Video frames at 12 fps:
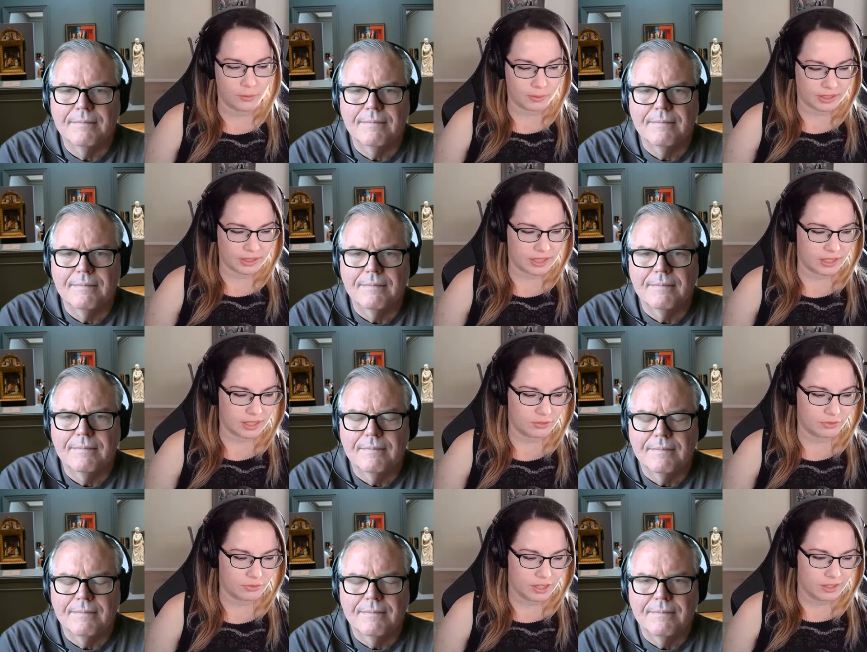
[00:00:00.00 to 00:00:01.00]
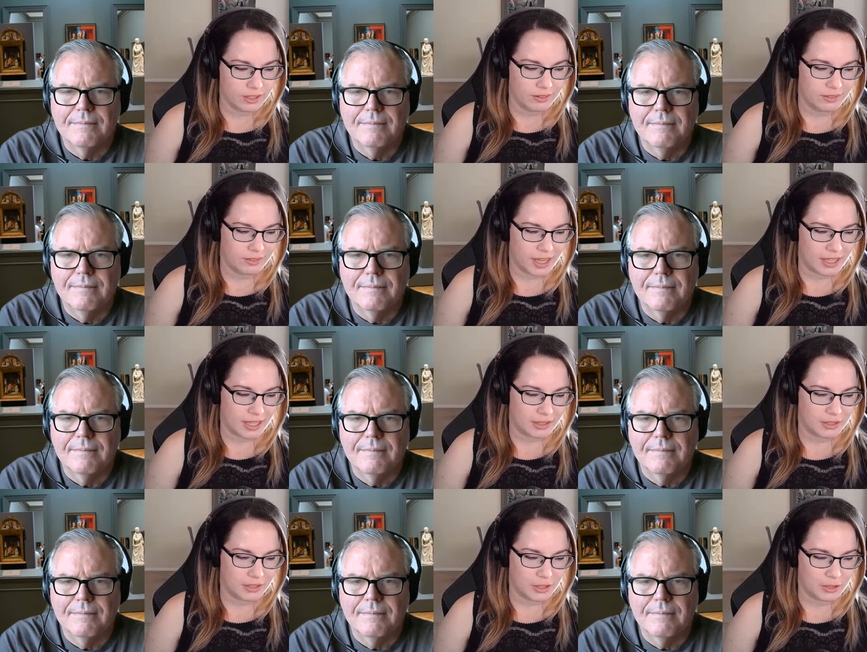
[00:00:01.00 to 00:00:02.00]
Speaker 1: I don't believe
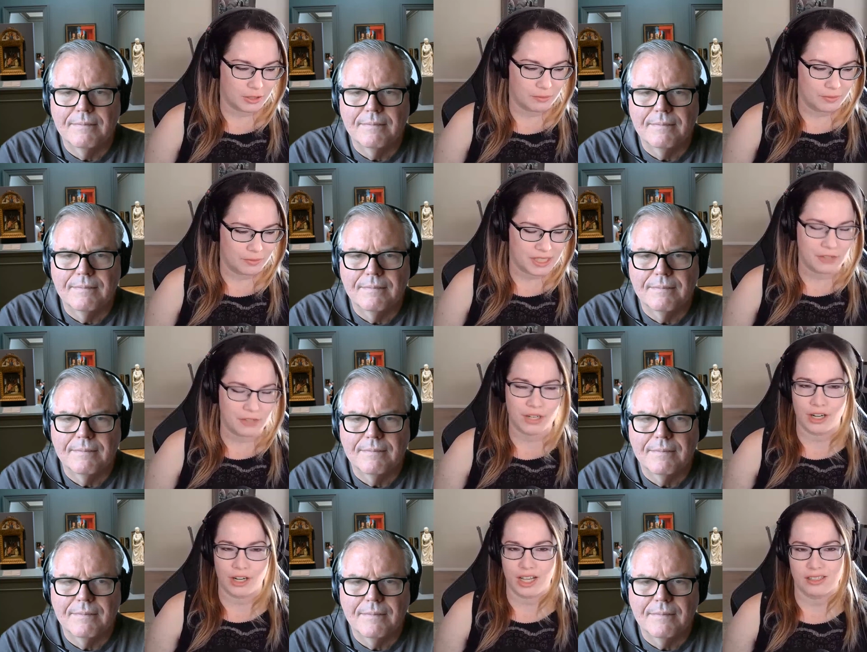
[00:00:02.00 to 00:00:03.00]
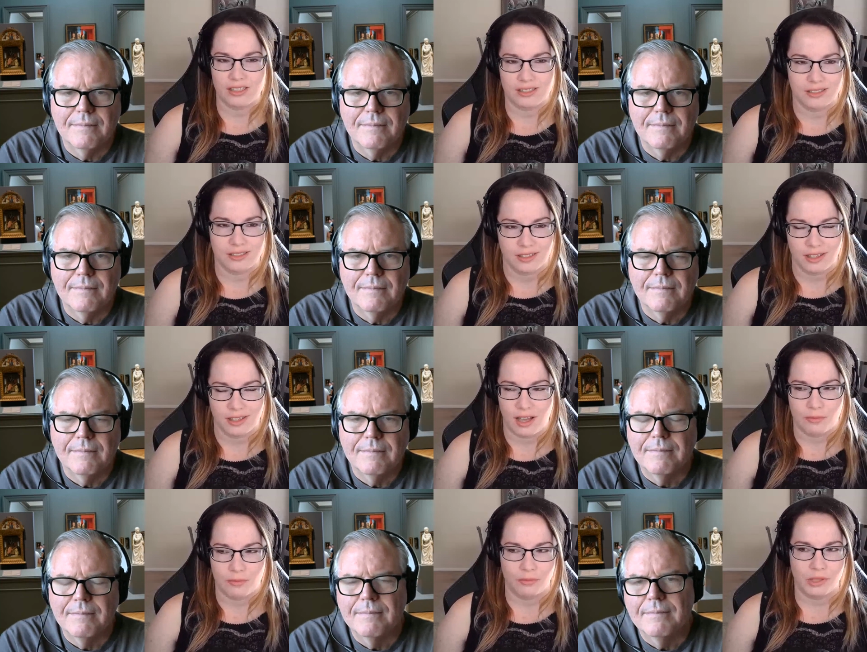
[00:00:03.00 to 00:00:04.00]
that the term self care has
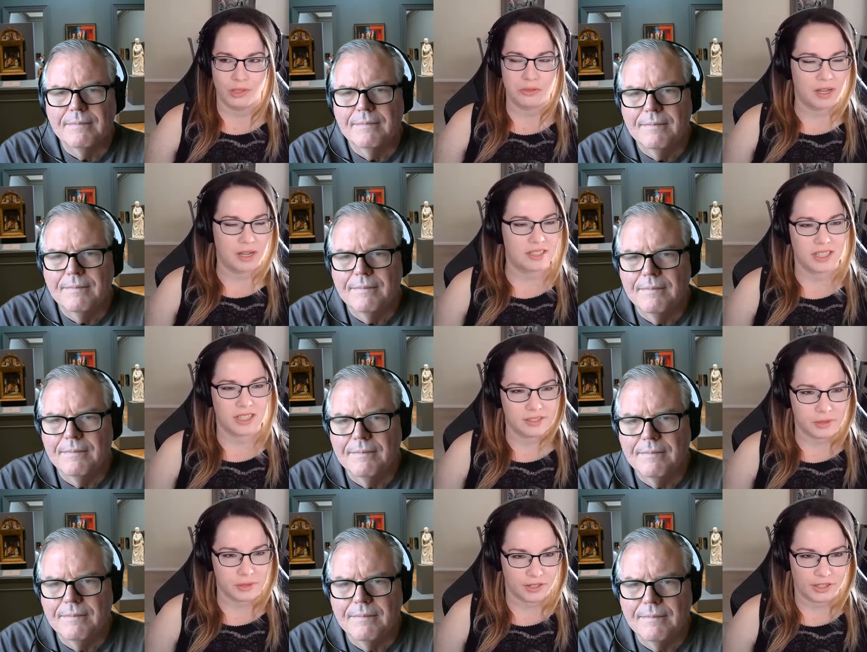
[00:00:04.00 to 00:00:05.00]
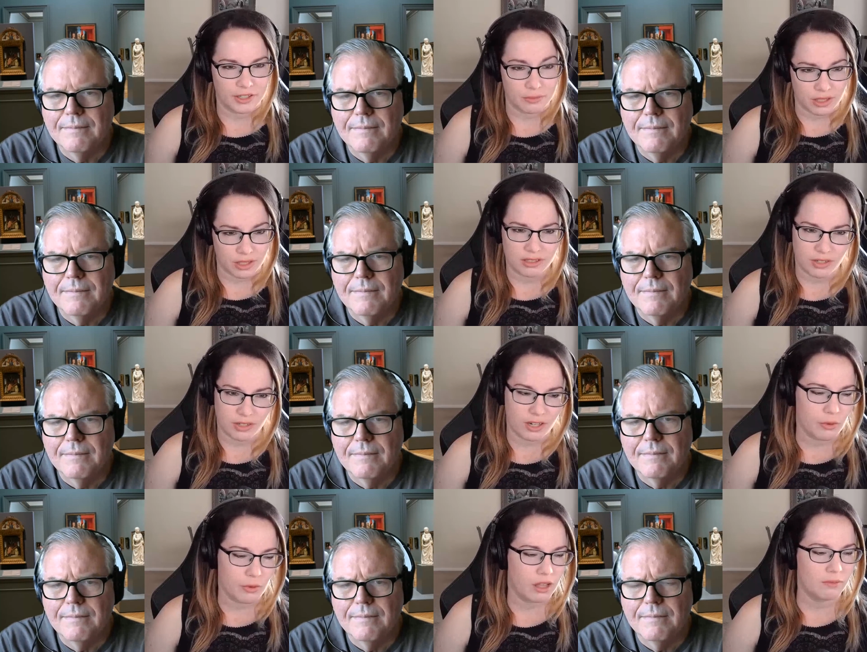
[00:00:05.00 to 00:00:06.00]
um, really resonated with our community
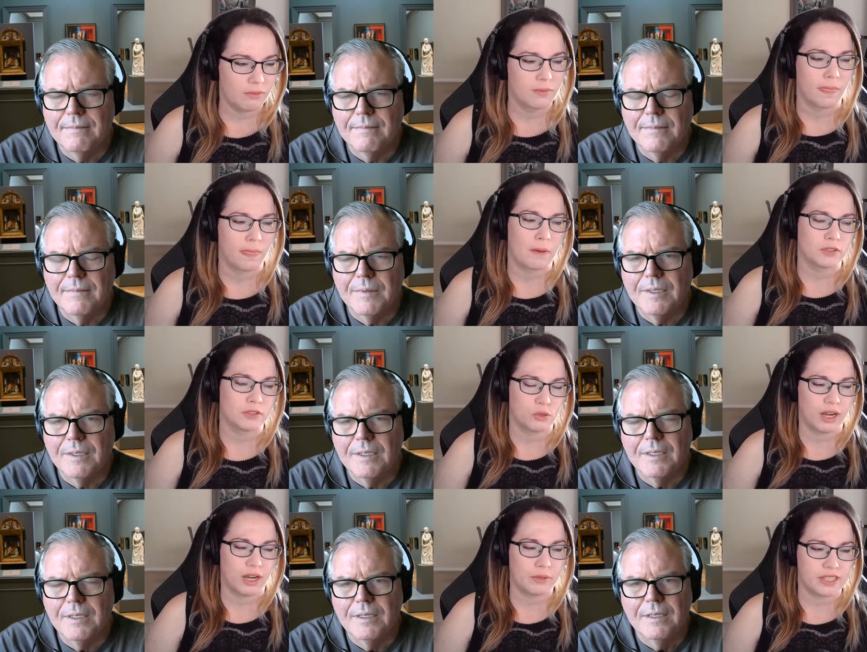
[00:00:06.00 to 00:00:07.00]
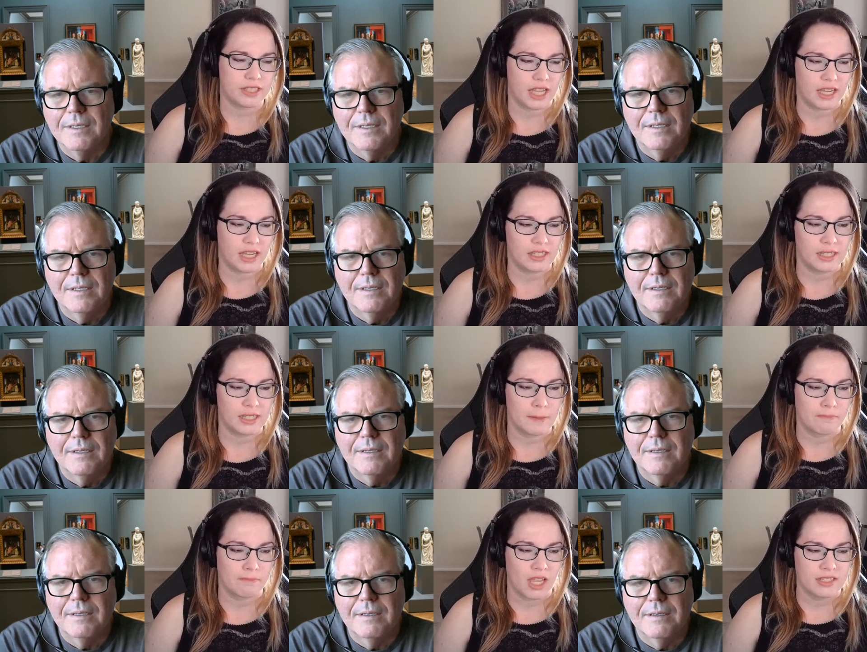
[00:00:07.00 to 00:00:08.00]
very well. So, what I will say
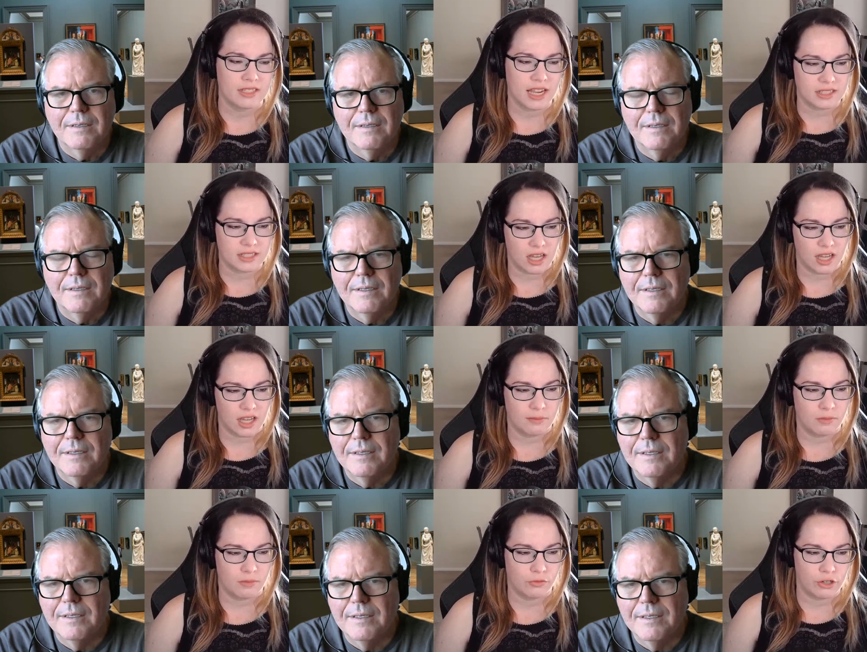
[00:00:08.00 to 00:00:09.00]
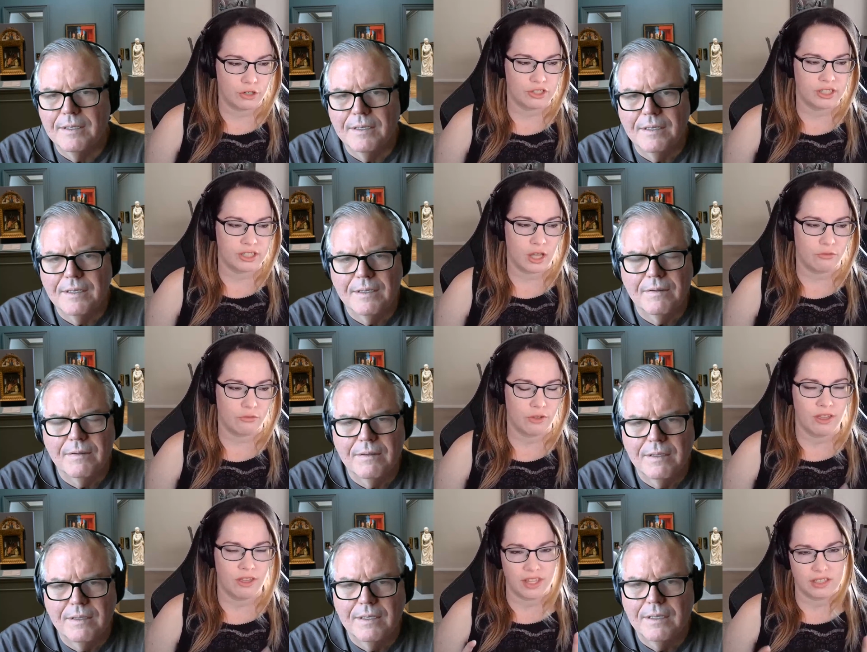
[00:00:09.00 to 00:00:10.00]
is take time for
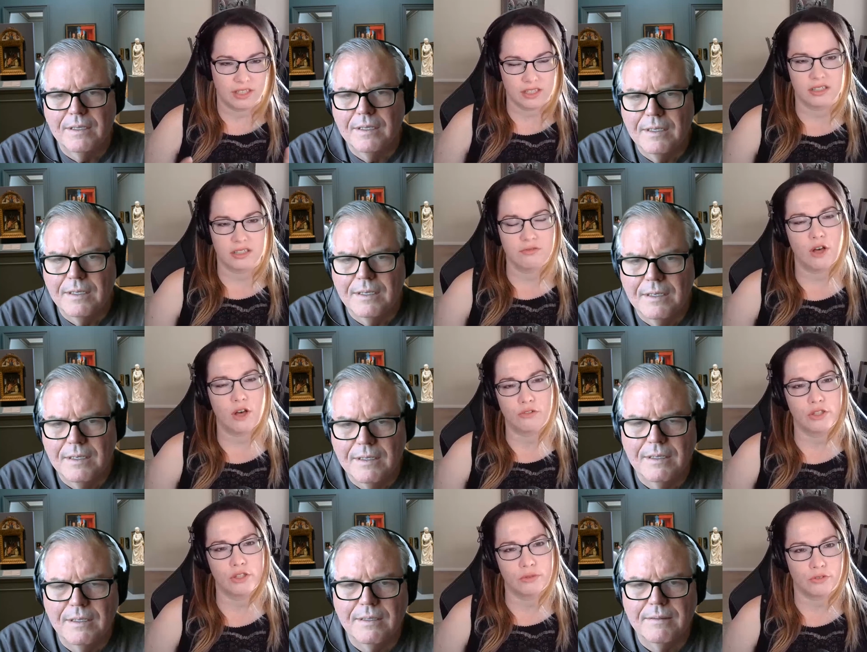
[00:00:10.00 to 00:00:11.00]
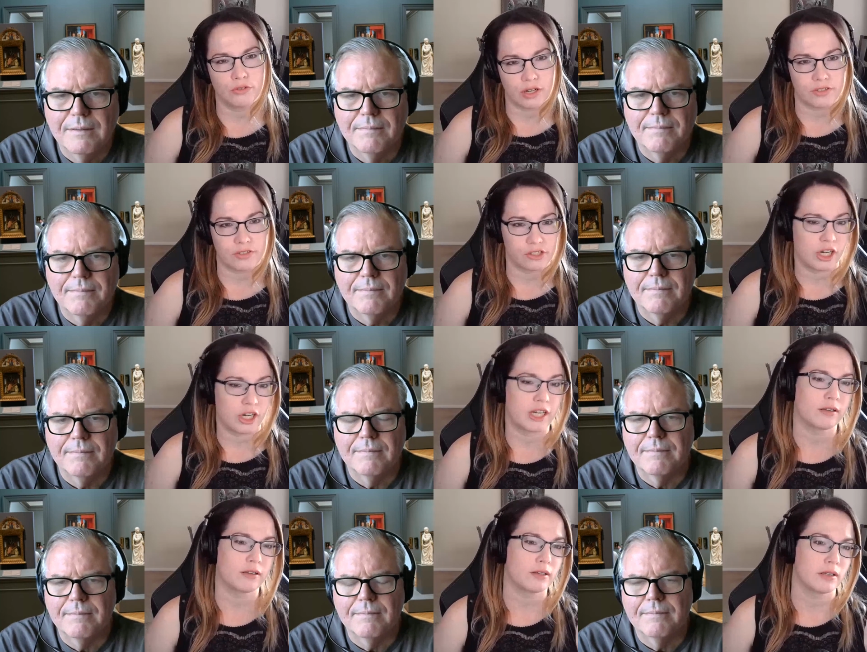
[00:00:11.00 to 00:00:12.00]
yourself that doesn't involve you in front of a
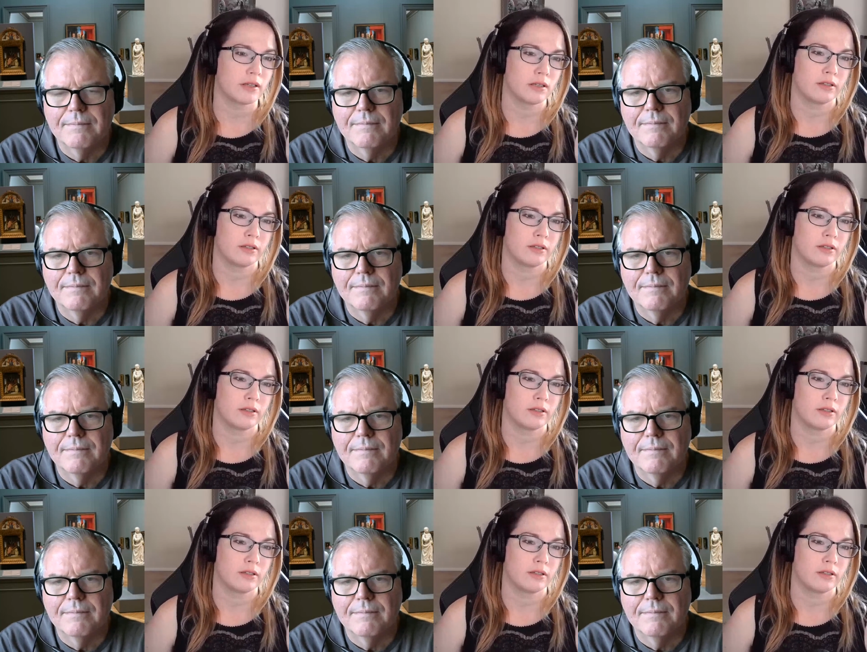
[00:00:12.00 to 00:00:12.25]
screen.